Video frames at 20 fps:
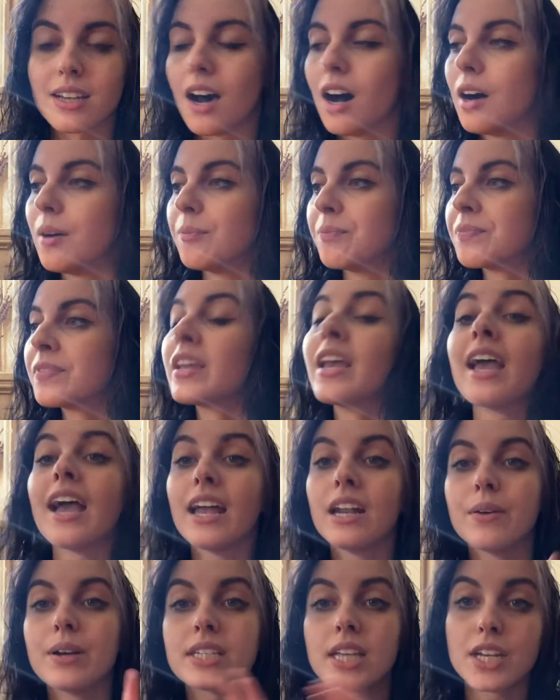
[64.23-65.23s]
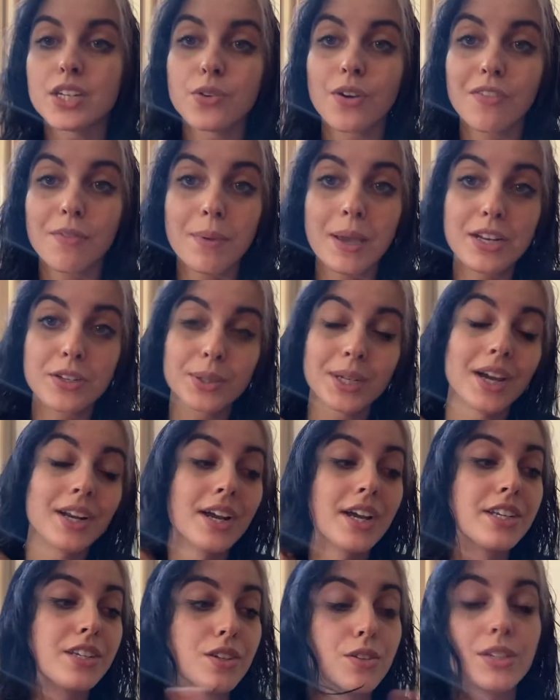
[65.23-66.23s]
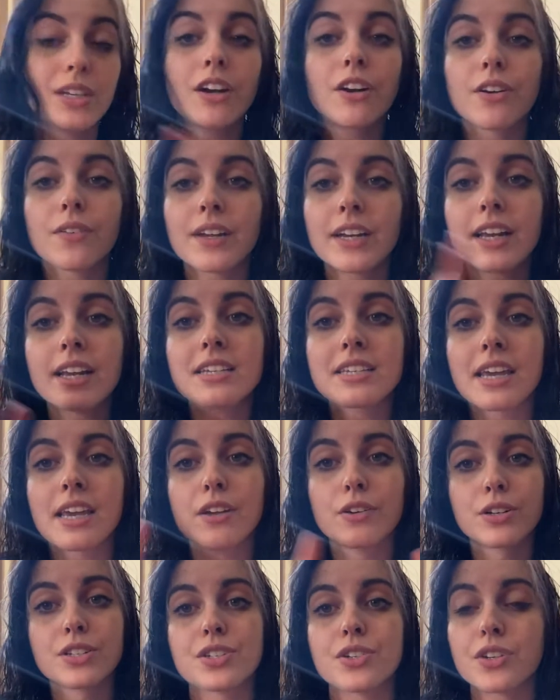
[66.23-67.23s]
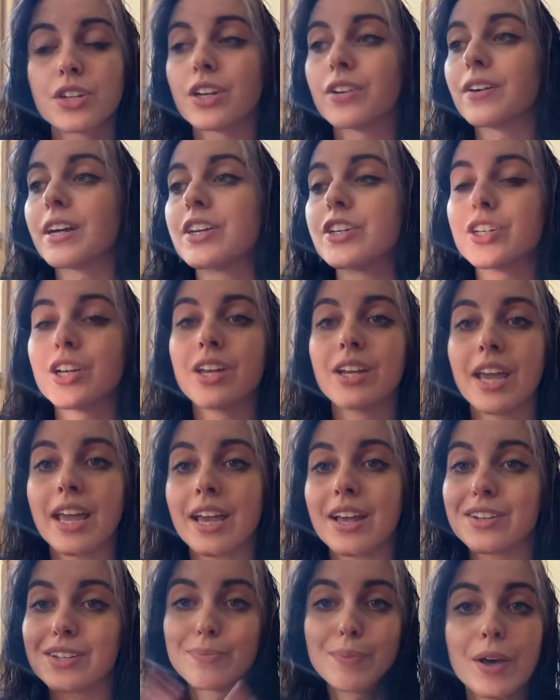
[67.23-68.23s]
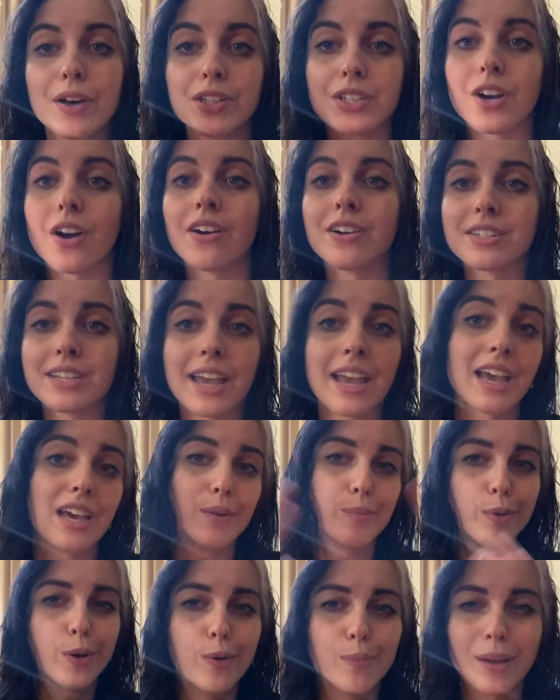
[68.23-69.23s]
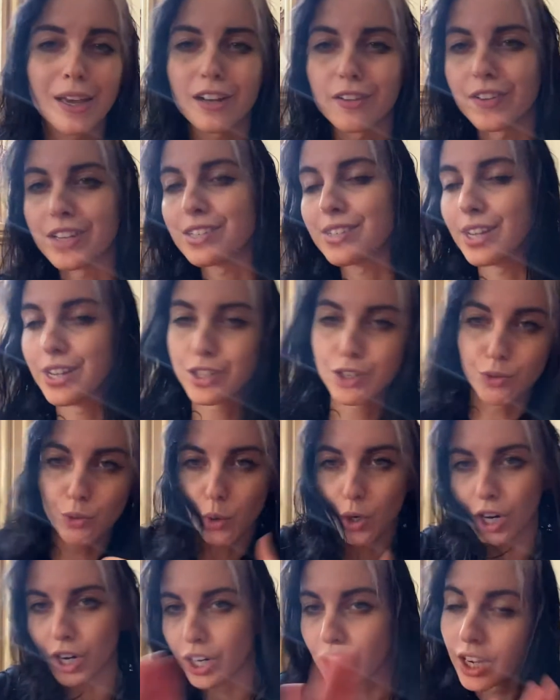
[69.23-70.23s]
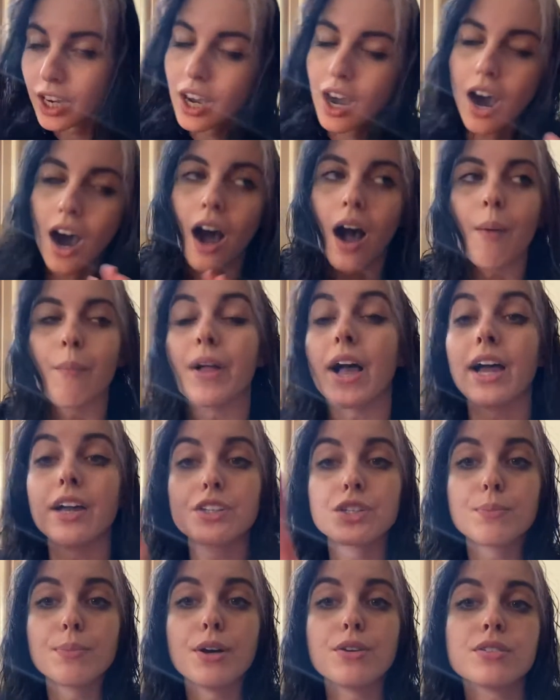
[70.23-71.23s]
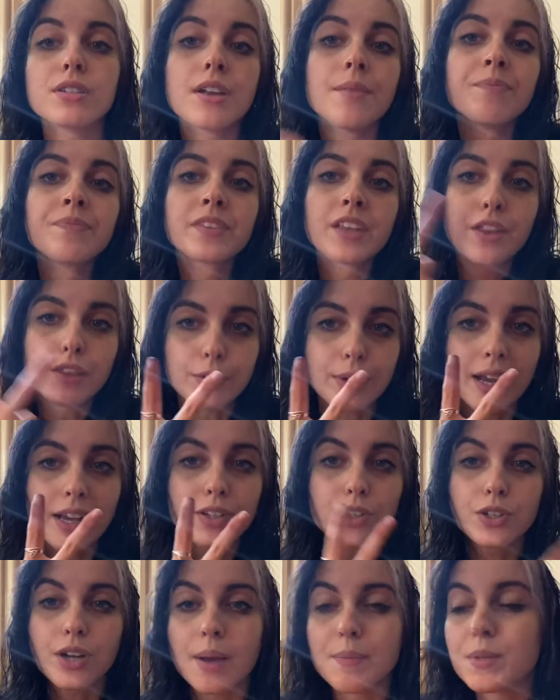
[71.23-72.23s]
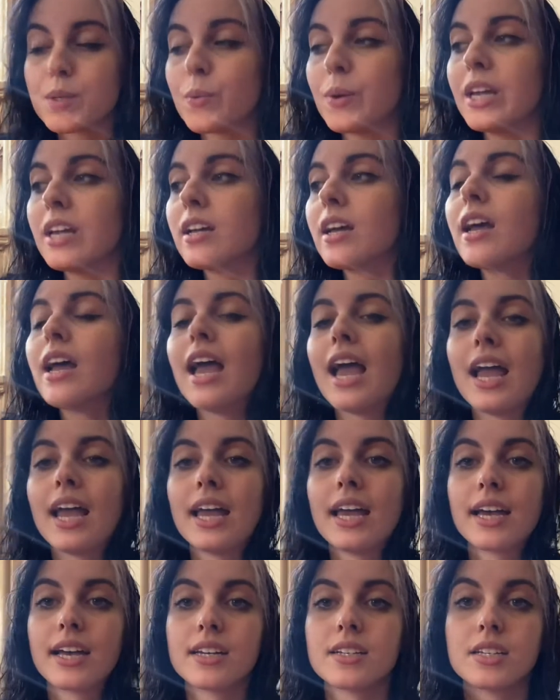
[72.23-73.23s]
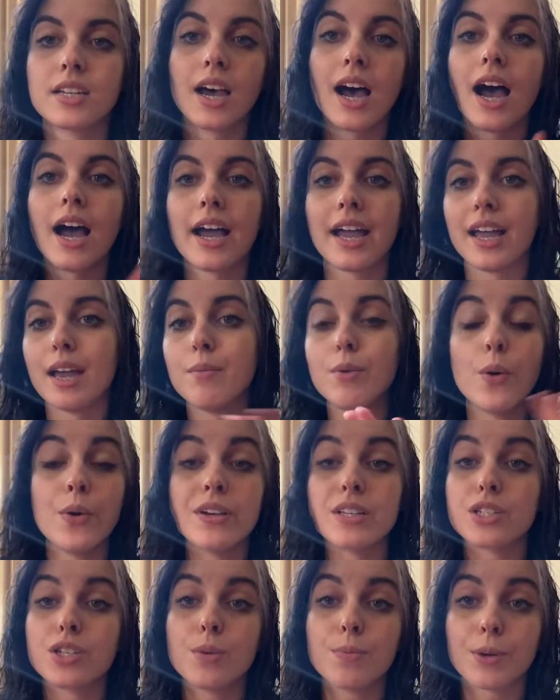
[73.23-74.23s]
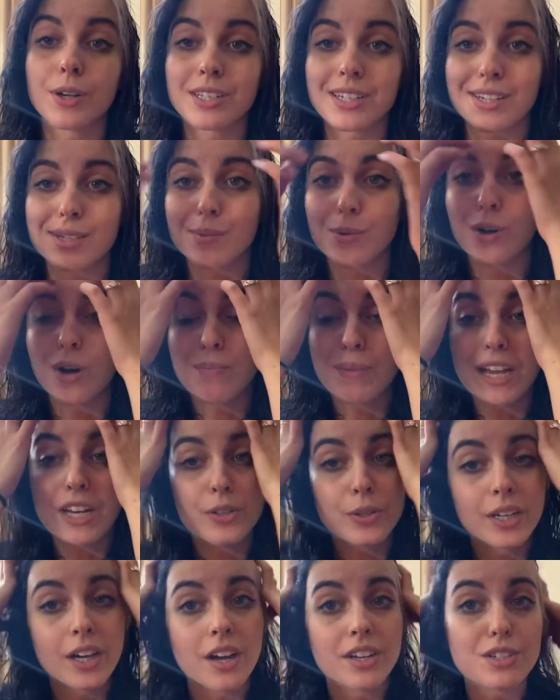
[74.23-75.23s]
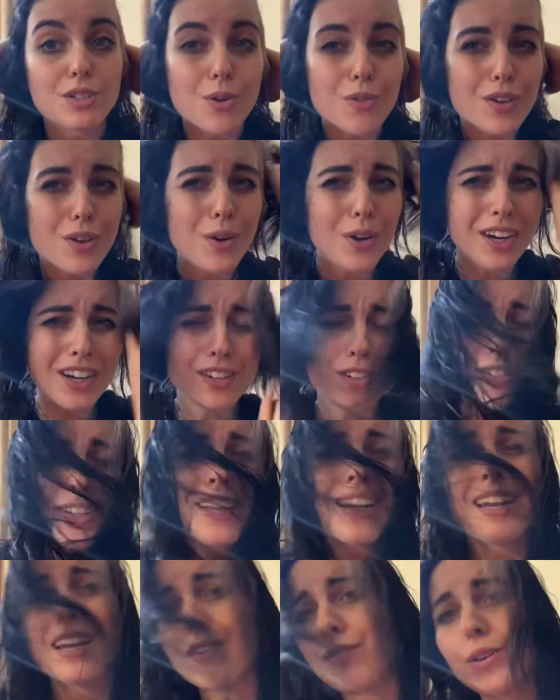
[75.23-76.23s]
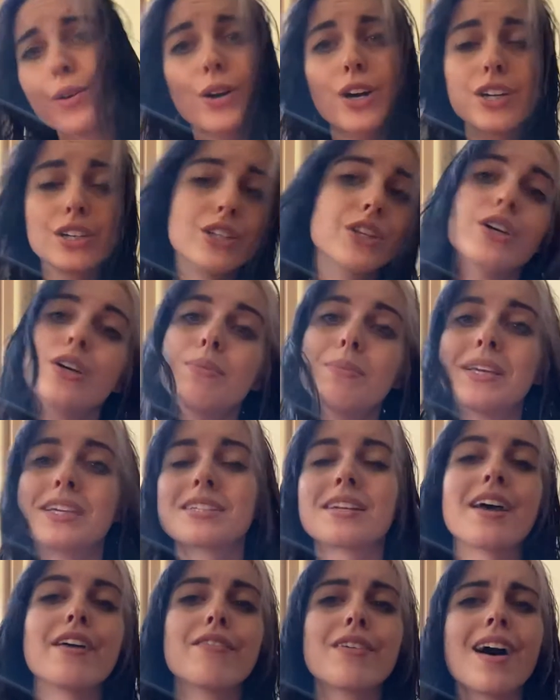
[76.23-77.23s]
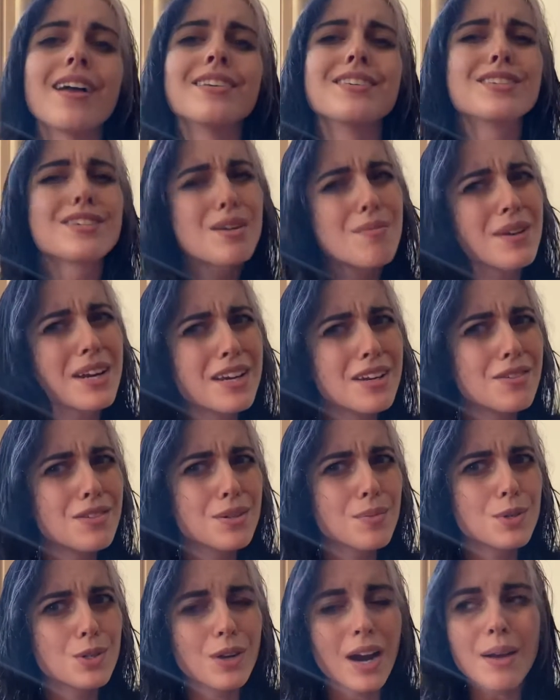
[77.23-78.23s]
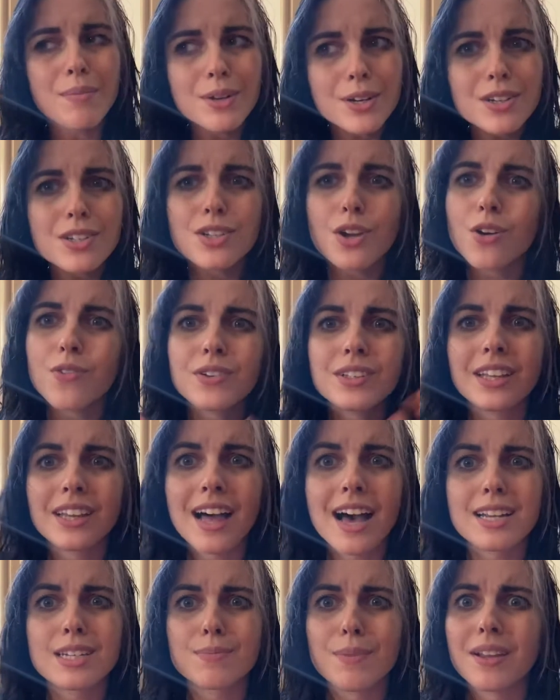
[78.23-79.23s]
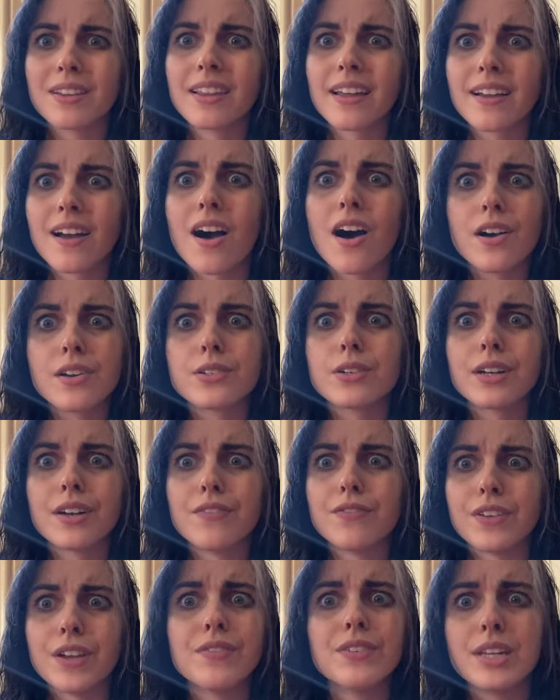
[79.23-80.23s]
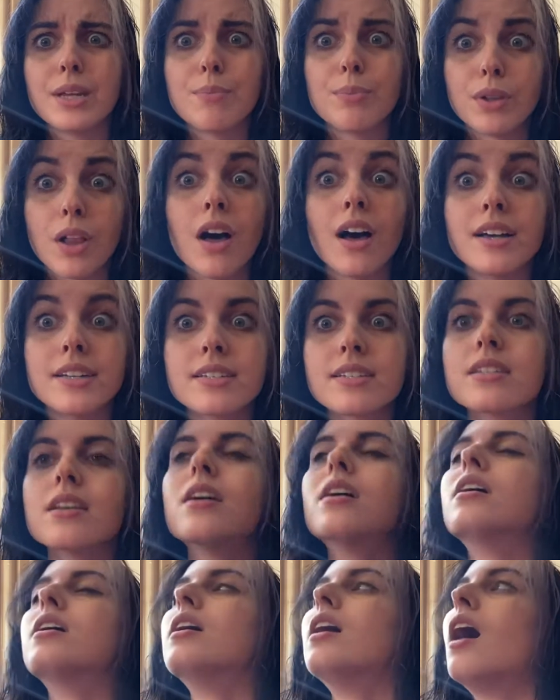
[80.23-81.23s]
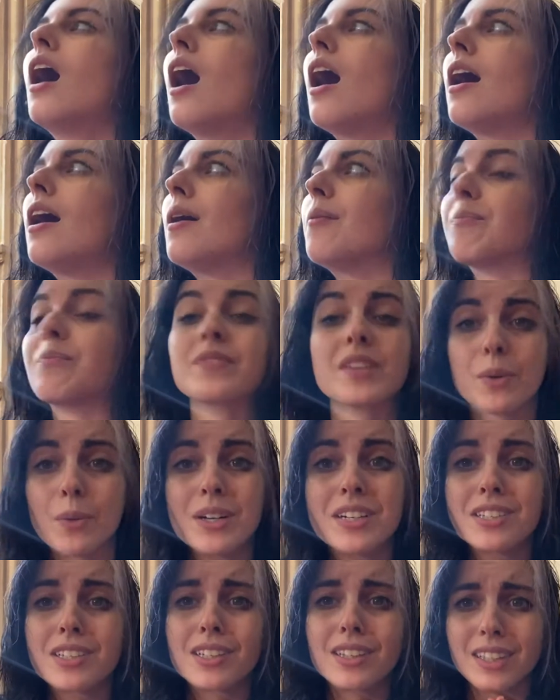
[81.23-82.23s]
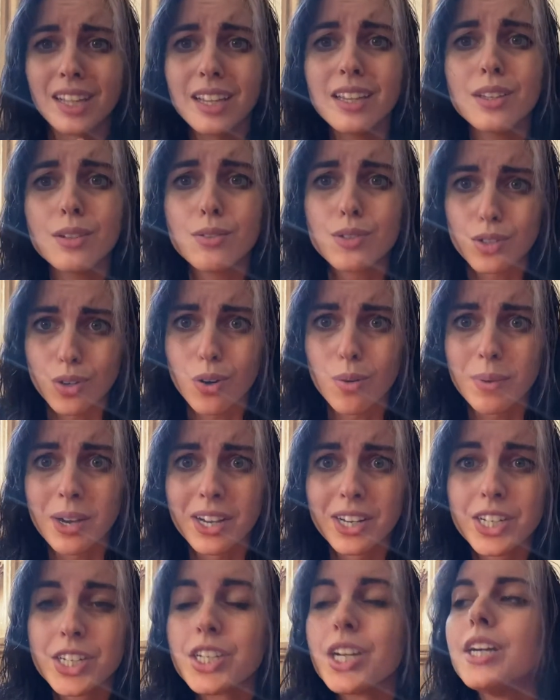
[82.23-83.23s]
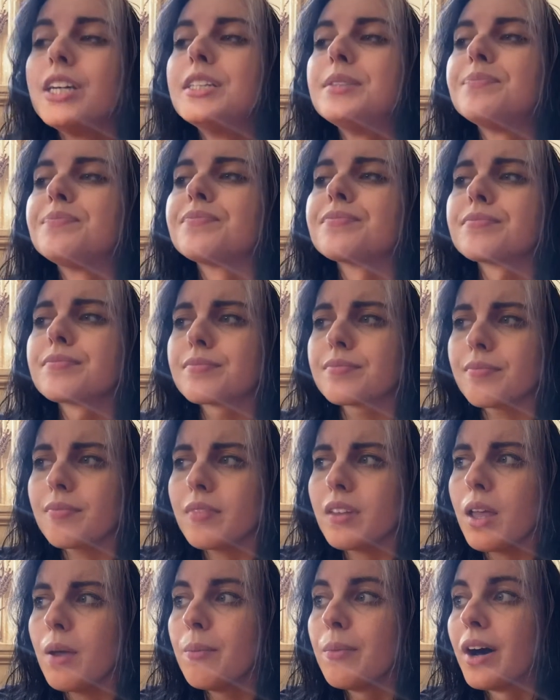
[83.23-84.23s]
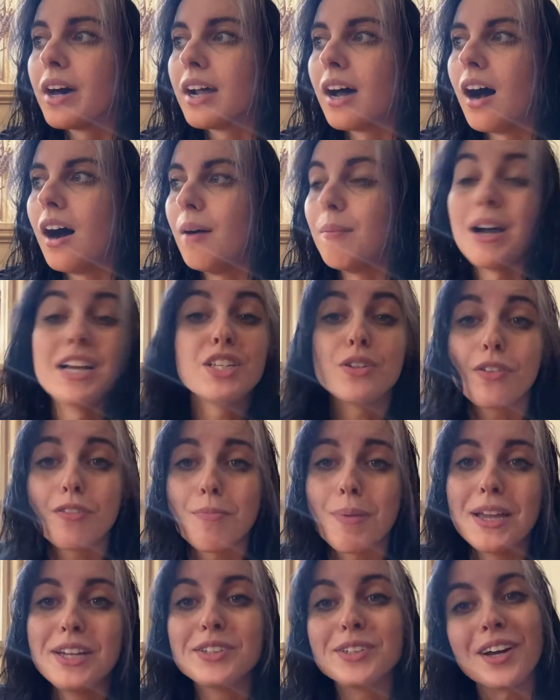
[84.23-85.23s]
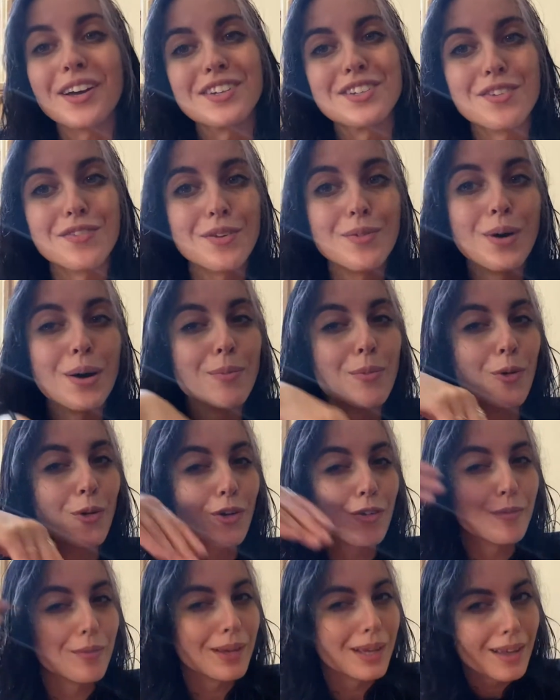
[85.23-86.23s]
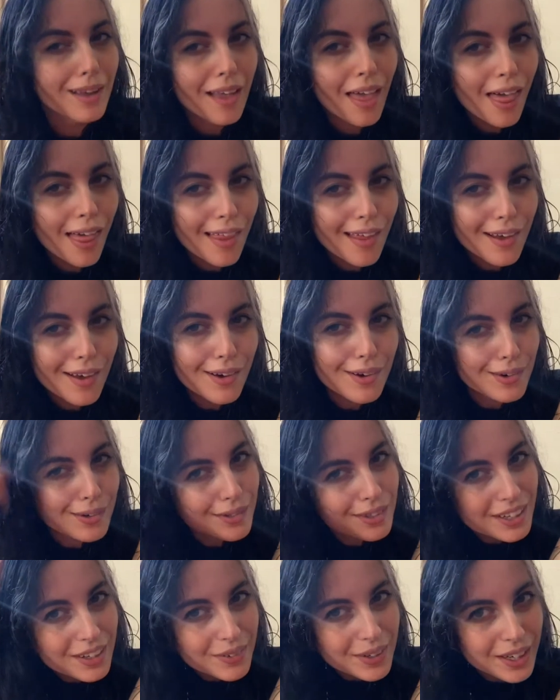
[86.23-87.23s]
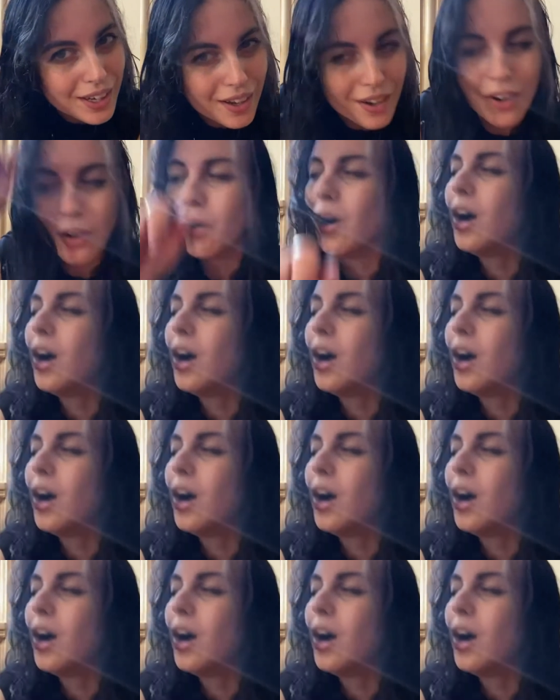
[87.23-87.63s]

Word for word: Um, anyways, I do have a Patreon. I do tarot readings and crystal curation and spell jars and moon manifestation work. Um, I also post three extra times a week and I am always super accessible on Patreon. So if you are interested and if you are new, because I've gotten so many new subscribers over the last month, like 150 plus, um, which thank you so much. But um, I do have a Patreon, so if you want more of me, hello, there we go.